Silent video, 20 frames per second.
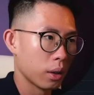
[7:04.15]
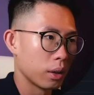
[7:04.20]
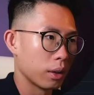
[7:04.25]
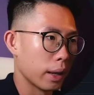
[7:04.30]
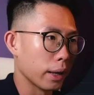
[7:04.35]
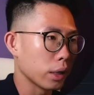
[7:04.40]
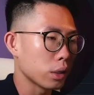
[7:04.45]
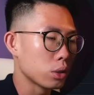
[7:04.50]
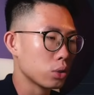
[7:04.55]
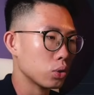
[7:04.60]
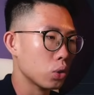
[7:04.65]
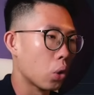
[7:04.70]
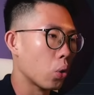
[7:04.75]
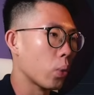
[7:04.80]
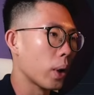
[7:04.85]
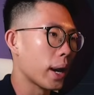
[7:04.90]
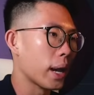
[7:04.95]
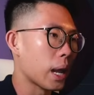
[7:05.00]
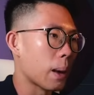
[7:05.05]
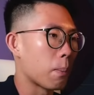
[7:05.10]
There is no
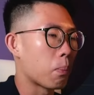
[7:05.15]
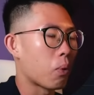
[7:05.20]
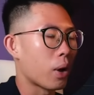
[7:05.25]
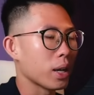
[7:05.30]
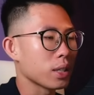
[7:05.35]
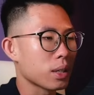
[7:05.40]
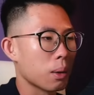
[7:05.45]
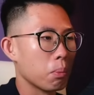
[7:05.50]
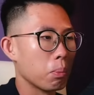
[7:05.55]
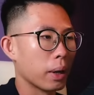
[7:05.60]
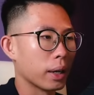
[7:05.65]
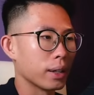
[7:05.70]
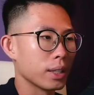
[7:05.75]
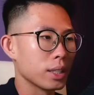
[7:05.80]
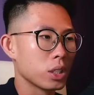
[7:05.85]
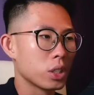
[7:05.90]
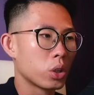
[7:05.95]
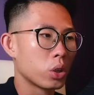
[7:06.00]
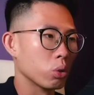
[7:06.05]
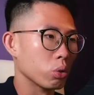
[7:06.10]
way that price can make
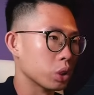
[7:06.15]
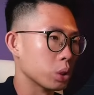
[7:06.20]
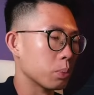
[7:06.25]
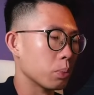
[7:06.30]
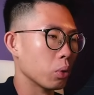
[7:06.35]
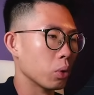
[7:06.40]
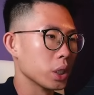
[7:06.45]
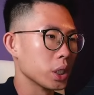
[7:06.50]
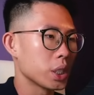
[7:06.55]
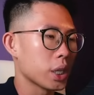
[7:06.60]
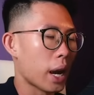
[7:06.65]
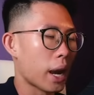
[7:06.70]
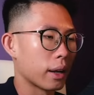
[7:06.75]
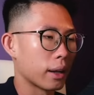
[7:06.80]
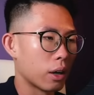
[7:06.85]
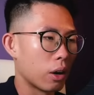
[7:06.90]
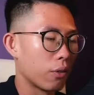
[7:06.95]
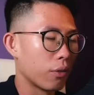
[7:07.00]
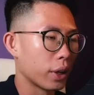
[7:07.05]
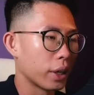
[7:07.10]
this huge bullish
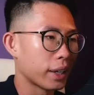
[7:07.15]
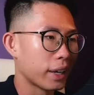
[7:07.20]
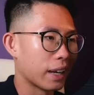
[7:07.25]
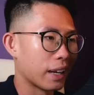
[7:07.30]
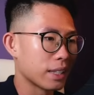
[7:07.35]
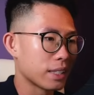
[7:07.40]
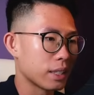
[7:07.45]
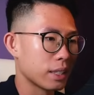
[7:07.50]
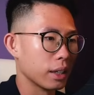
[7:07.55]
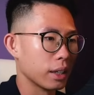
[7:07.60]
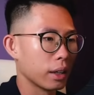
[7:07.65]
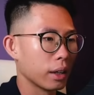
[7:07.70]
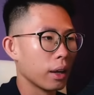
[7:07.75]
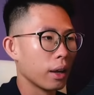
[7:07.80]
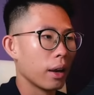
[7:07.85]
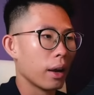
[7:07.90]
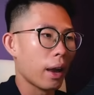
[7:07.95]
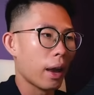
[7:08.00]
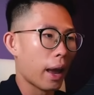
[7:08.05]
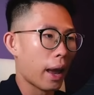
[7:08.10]
engulfing candlestick
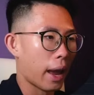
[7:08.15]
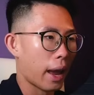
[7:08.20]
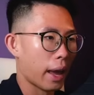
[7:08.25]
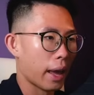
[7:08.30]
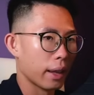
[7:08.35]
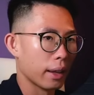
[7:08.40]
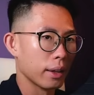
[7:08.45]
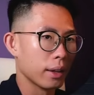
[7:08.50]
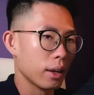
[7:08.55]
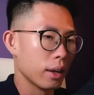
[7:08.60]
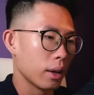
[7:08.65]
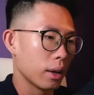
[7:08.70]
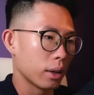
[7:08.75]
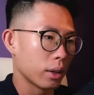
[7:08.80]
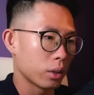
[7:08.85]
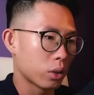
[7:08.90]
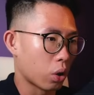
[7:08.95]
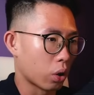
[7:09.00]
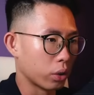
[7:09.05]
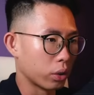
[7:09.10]
and
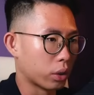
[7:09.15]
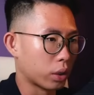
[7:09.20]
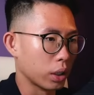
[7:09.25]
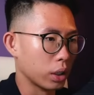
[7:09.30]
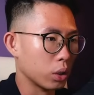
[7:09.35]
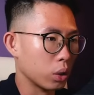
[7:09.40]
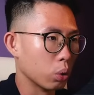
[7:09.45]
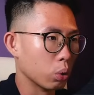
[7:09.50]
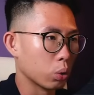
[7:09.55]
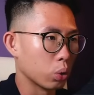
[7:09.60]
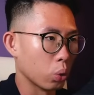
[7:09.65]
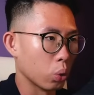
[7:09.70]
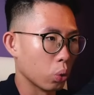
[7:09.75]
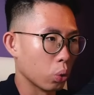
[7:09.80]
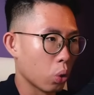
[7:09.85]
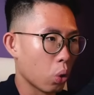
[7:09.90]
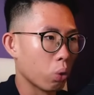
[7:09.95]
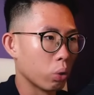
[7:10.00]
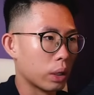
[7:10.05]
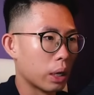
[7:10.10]
continue to
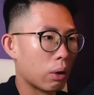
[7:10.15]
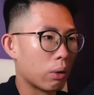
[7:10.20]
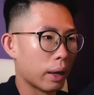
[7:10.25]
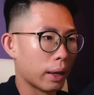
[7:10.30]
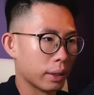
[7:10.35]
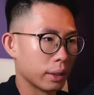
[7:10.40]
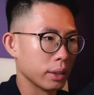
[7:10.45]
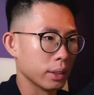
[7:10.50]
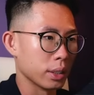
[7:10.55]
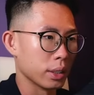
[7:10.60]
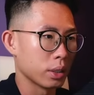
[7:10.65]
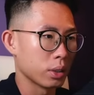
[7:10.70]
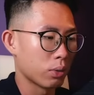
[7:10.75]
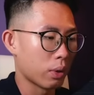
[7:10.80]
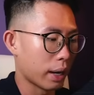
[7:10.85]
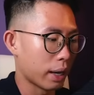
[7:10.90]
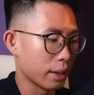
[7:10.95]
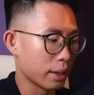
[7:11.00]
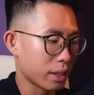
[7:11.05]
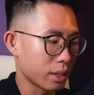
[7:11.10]
go down like this,
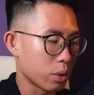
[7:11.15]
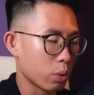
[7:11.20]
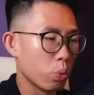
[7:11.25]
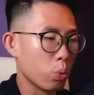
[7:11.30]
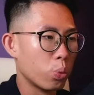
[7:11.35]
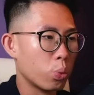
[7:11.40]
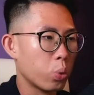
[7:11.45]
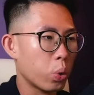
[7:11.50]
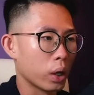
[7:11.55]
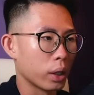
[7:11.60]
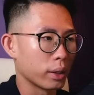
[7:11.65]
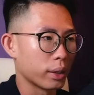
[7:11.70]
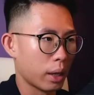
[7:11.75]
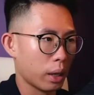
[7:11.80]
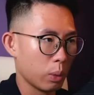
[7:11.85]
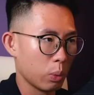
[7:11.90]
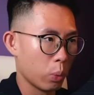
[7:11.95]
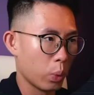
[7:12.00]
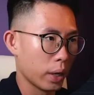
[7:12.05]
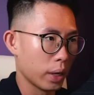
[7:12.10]
right? It doesn't work
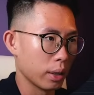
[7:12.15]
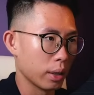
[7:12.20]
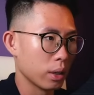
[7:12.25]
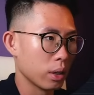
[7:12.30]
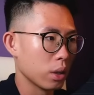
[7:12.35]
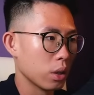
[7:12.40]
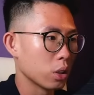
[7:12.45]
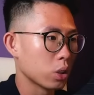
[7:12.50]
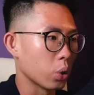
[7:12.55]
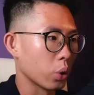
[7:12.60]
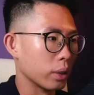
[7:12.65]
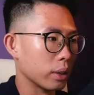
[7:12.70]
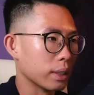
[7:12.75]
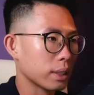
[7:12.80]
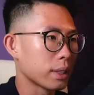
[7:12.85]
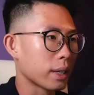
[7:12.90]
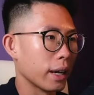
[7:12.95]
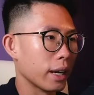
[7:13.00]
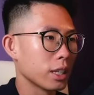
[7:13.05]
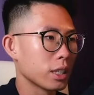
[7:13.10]
that way. So in
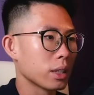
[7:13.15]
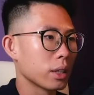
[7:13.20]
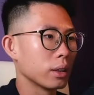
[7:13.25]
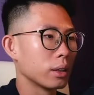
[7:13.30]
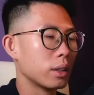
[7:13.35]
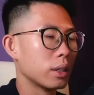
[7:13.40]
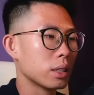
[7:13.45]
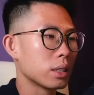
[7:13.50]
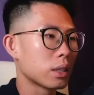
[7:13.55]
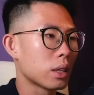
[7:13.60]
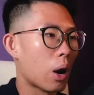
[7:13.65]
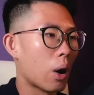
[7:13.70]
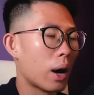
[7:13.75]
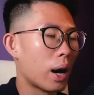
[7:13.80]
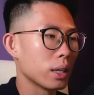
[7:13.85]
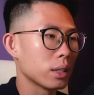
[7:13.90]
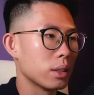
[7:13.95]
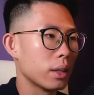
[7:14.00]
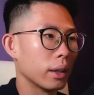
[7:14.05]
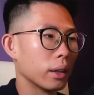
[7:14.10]
this case, this tells
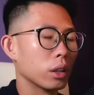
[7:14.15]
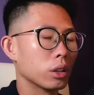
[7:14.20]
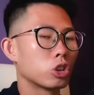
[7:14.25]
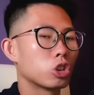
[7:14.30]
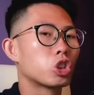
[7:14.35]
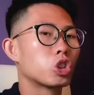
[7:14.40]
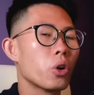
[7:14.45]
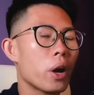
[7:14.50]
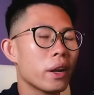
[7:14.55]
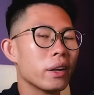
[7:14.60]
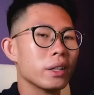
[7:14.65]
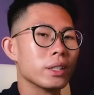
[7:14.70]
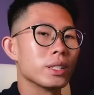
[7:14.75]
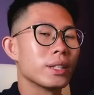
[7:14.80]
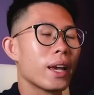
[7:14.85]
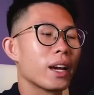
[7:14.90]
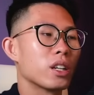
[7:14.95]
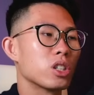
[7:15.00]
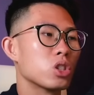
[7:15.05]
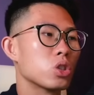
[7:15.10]
us that the trend
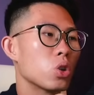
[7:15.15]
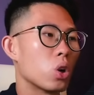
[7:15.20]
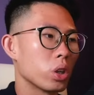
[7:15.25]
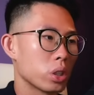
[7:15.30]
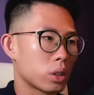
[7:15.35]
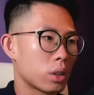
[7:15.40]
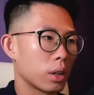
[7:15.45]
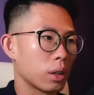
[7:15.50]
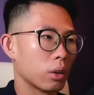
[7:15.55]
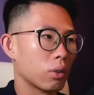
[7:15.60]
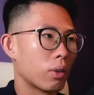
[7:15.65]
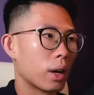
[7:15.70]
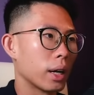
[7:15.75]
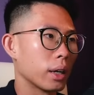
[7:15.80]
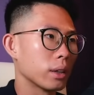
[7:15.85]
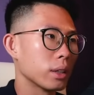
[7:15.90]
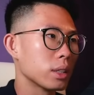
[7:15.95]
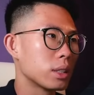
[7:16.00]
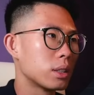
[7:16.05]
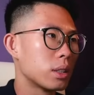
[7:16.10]
is exhausting,
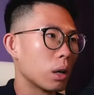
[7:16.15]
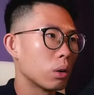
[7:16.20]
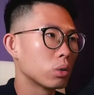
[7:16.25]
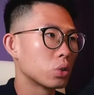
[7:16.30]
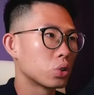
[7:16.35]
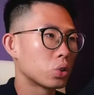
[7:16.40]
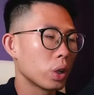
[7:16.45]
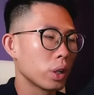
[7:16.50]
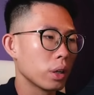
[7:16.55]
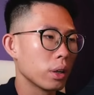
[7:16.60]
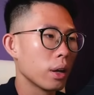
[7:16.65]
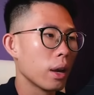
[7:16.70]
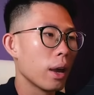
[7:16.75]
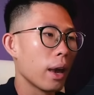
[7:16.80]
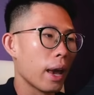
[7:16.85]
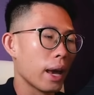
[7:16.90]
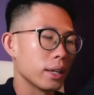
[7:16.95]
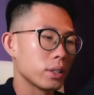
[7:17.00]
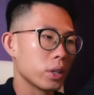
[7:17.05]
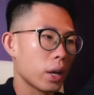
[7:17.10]
right? This downtrend
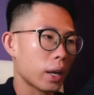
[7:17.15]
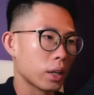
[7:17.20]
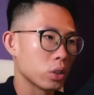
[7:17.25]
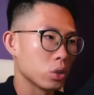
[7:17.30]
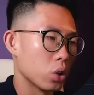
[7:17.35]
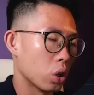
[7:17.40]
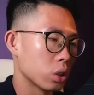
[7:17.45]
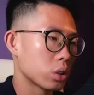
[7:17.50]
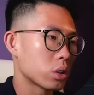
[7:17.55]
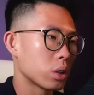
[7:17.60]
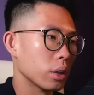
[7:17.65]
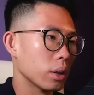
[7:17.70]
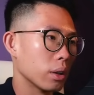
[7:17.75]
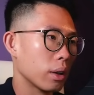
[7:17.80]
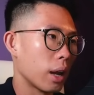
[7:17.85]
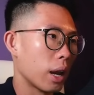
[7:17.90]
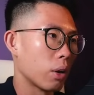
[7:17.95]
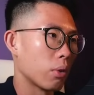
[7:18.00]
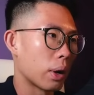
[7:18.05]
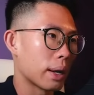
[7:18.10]
has exhausted,
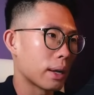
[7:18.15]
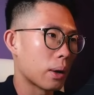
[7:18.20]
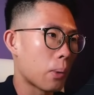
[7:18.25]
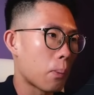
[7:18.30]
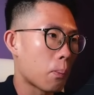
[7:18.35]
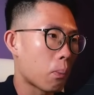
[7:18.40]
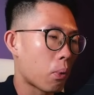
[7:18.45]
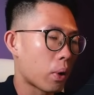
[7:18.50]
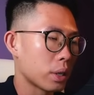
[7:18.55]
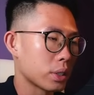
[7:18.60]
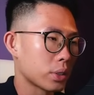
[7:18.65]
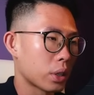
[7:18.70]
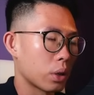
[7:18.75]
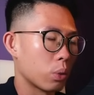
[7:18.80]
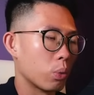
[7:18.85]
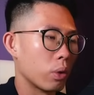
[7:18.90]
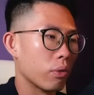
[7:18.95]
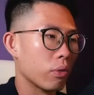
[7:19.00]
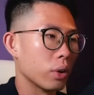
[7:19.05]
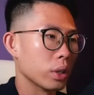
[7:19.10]
and right now price is going
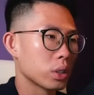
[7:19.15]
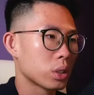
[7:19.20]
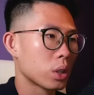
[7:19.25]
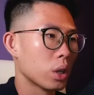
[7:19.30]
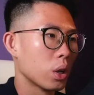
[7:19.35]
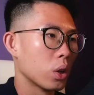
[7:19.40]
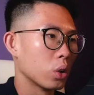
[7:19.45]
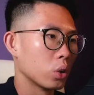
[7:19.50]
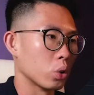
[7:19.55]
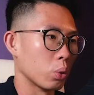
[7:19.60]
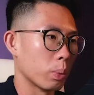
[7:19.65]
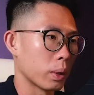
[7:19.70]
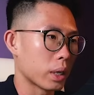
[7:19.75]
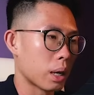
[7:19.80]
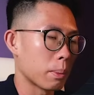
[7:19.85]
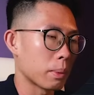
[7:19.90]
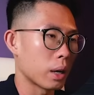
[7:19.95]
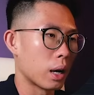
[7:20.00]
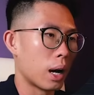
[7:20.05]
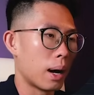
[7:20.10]
to reverse to
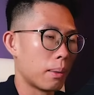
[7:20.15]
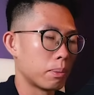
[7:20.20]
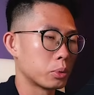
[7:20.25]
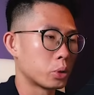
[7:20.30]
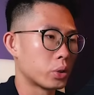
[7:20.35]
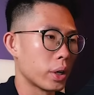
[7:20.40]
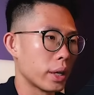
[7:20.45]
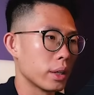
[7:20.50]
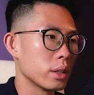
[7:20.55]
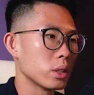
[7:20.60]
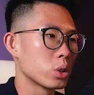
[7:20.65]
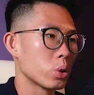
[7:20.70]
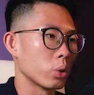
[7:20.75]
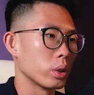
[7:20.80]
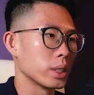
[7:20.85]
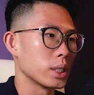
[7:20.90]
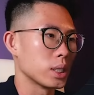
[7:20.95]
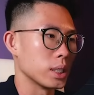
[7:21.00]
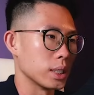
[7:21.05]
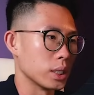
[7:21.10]
becoming an uptrend. So
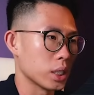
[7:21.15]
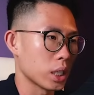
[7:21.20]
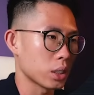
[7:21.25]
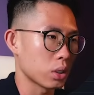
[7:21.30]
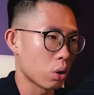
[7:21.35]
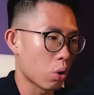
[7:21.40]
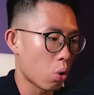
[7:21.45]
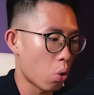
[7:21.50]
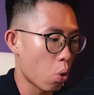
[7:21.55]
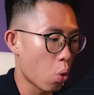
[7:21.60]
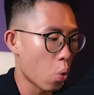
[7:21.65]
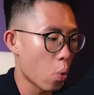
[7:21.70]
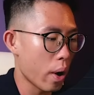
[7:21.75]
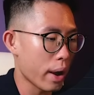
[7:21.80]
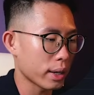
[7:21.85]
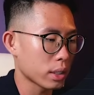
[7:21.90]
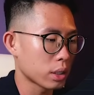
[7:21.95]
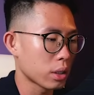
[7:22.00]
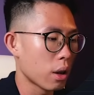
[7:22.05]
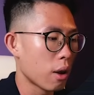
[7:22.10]
this is just a whole
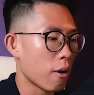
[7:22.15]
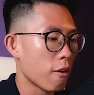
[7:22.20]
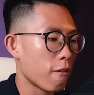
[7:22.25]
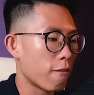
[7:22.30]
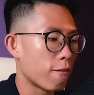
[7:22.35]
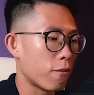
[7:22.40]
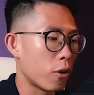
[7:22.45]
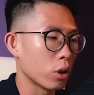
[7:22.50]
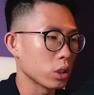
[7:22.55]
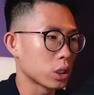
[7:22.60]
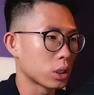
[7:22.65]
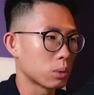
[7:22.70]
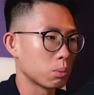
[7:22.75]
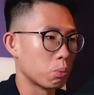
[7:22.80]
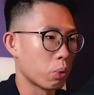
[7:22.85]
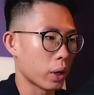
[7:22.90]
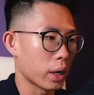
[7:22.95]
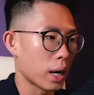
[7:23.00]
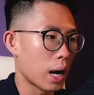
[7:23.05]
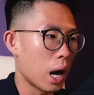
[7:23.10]
ass forced
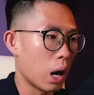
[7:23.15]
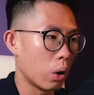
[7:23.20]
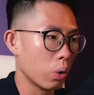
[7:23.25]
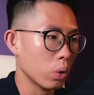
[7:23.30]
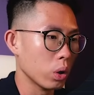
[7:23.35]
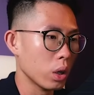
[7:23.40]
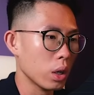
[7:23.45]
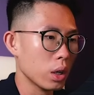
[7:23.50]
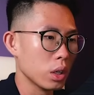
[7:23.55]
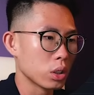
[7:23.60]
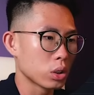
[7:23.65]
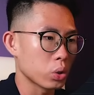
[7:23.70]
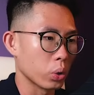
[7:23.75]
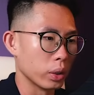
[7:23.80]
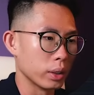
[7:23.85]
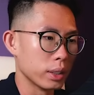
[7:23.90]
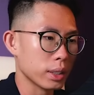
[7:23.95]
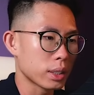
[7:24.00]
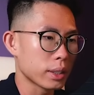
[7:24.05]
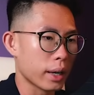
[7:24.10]
breakout. So
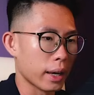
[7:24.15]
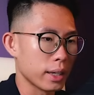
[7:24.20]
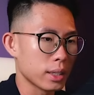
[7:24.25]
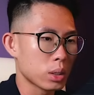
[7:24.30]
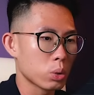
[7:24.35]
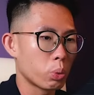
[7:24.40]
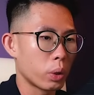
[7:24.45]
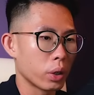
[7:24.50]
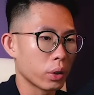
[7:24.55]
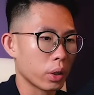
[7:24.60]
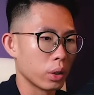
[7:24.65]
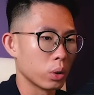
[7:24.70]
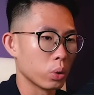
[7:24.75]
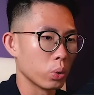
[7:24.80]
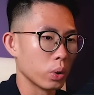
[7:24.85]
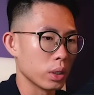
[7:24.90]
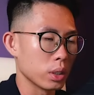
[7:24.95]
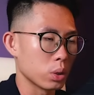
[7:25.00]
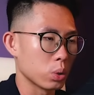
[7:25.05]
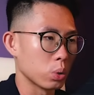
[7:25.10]
in this case, what you can
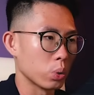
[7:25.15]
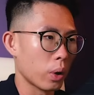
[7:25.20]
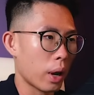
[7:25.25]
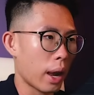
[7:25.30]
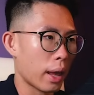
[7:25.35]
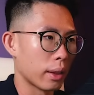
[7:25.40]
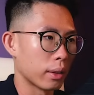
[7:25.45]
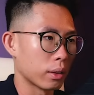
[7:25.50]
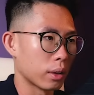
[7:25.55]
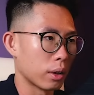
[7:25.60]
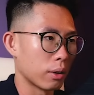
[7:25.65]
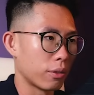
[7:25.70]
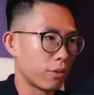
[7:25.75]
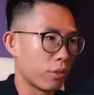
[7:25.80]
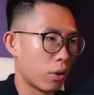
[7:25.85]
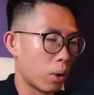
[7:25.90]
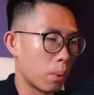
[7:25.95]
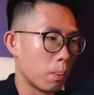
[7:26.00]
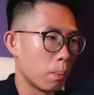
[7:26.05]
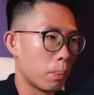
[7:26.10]
do is to enter
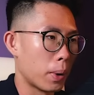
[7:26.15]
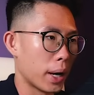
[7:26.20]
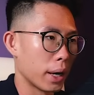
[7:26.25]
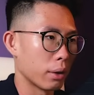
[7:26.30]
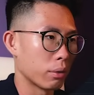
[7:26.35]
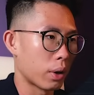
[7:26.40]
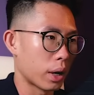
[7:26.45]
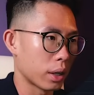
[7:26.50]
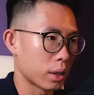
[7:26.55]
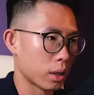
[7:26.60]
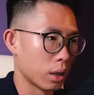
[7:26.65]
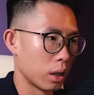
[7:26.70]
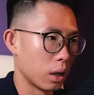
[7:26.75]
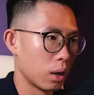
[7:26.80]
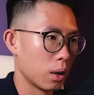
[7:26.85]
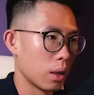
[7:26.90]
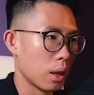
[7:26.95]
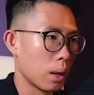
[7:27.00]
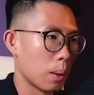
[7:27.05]
for a buy right here.